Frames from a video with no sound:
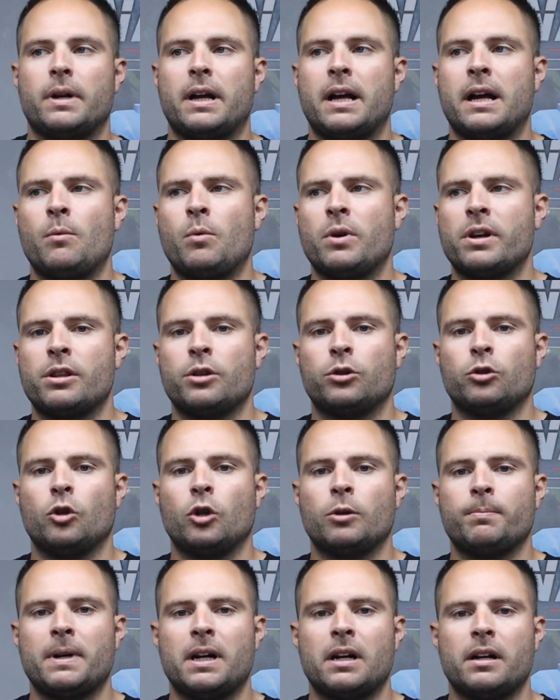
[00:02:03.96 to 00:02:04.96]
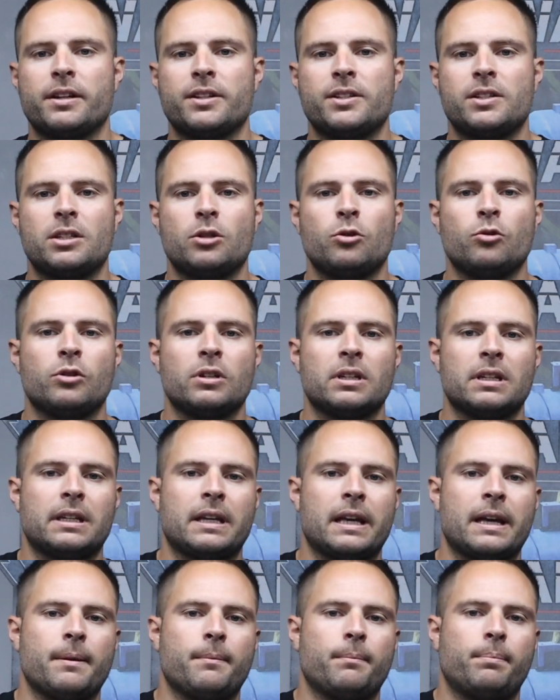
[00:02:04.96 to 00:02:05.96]
uh, one of the dogmas you can
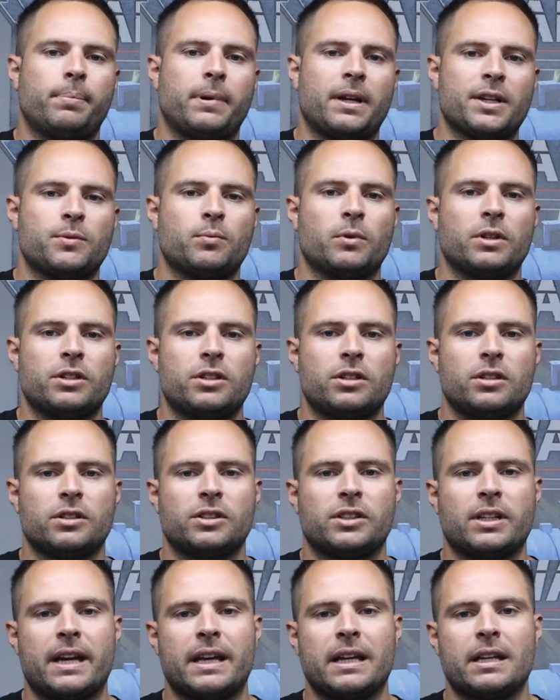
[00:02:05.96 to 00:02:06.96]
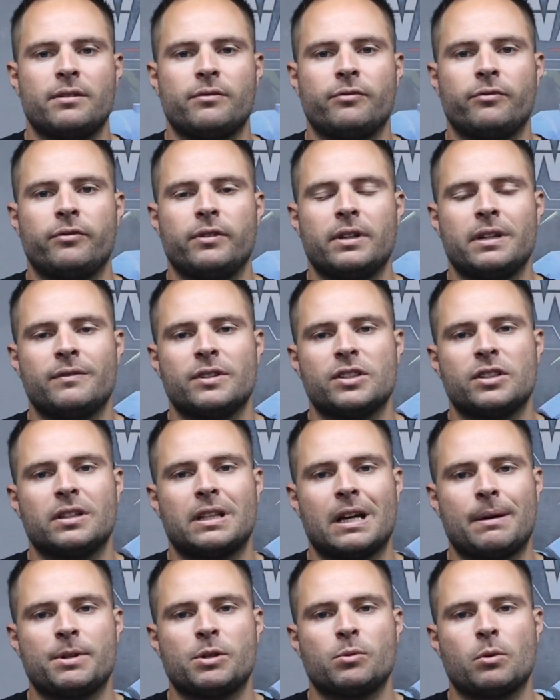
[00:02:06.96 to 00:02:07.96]
get plus one to your save if it's a
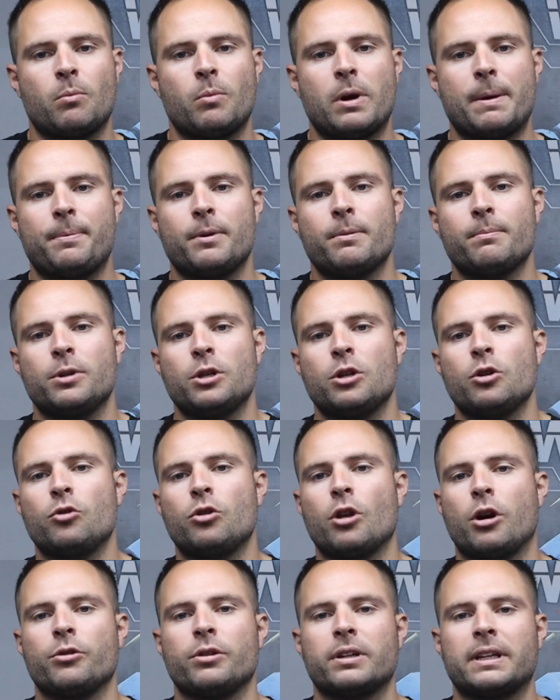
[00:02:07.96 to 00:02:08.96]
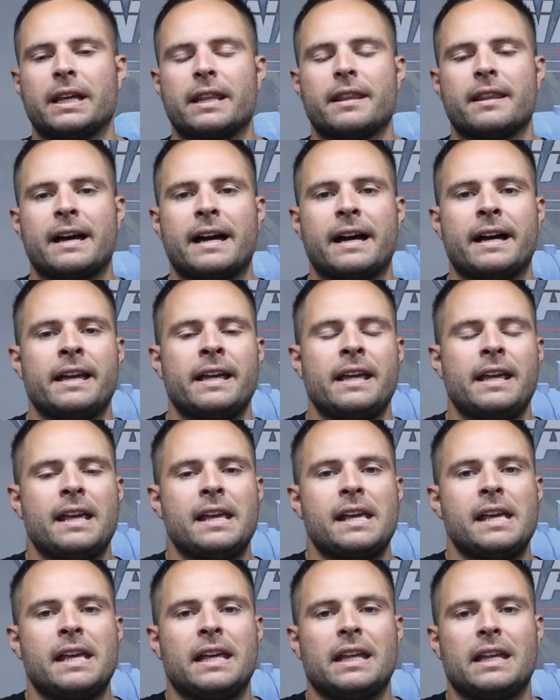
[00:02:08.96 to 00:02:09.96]
damage one weapon but you don't get that
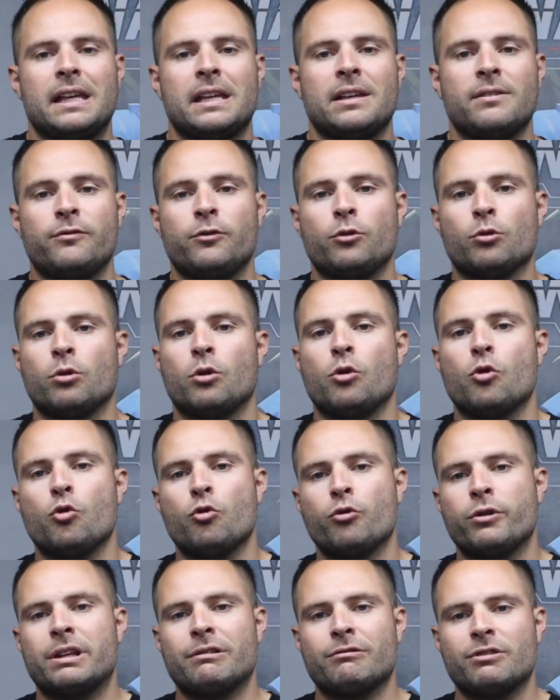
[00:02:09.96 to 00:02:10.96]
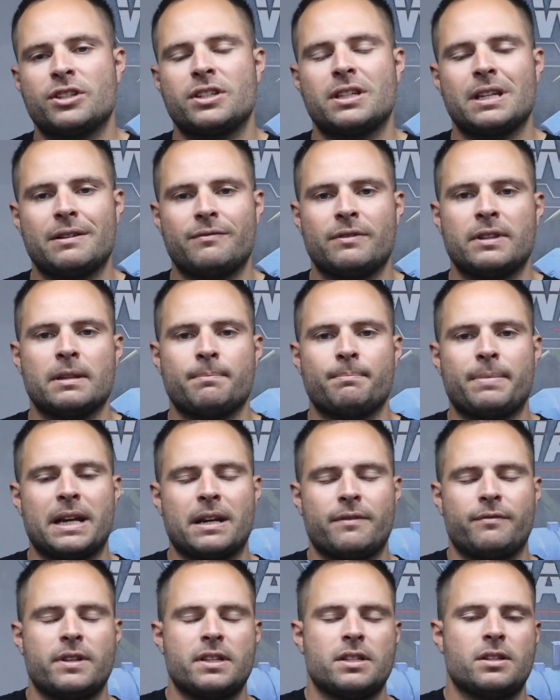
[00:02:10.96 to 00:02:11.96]
if you're already receiving the
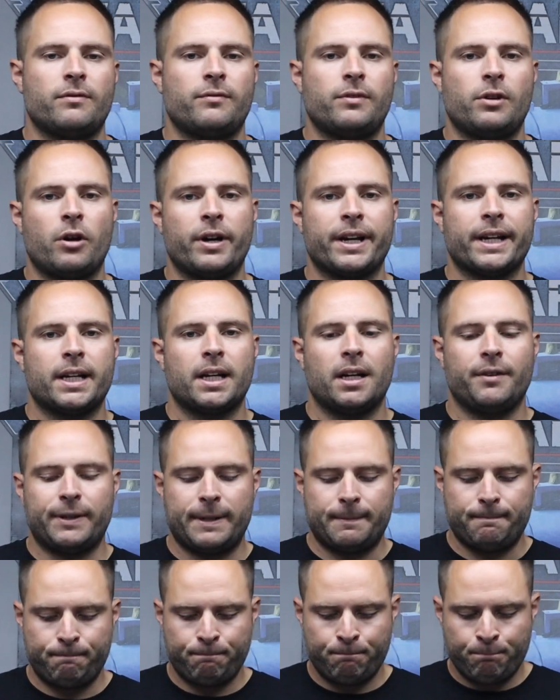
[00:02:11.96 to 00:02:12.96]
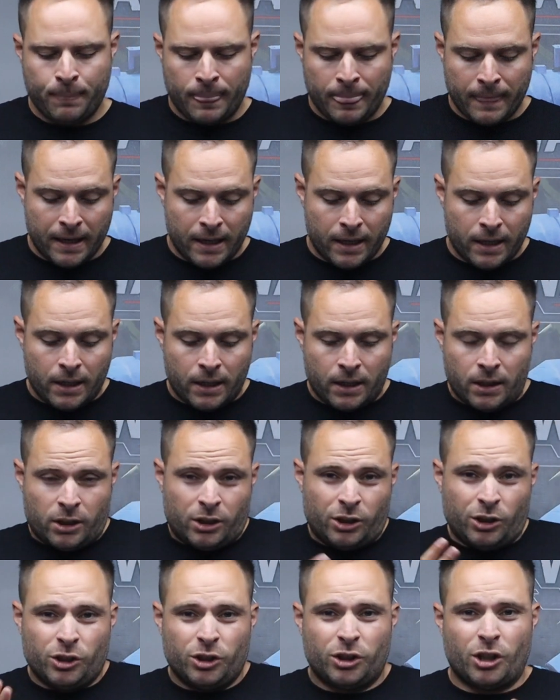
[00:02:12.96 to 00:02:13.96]
benefits of light cover
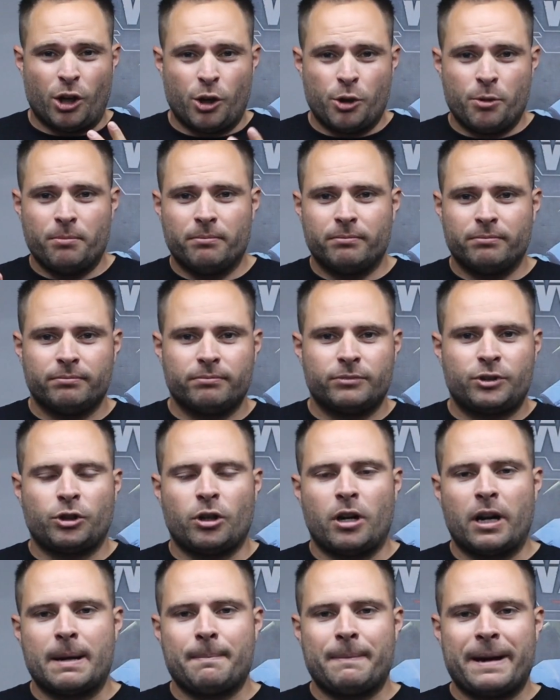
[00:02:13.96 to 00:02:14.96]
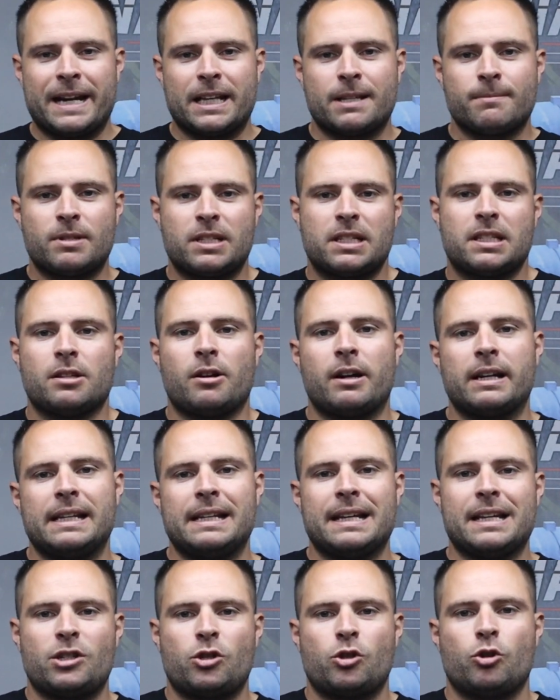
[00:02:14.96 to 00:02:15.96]
so trying to make them slightly
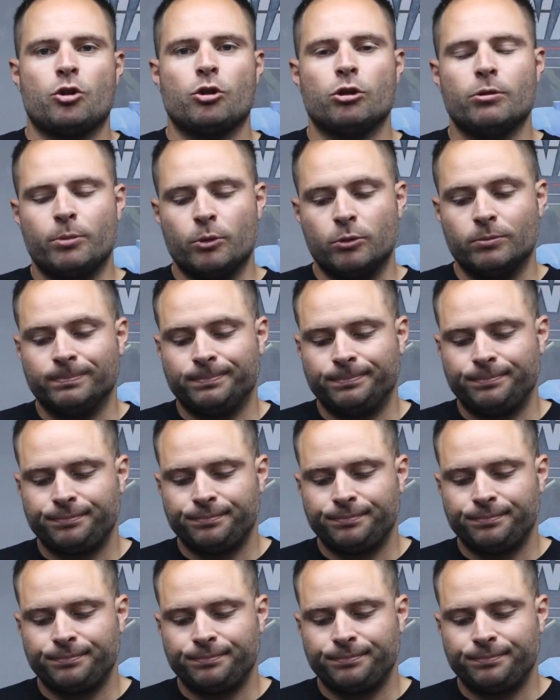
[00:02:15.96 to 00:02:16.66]
less durable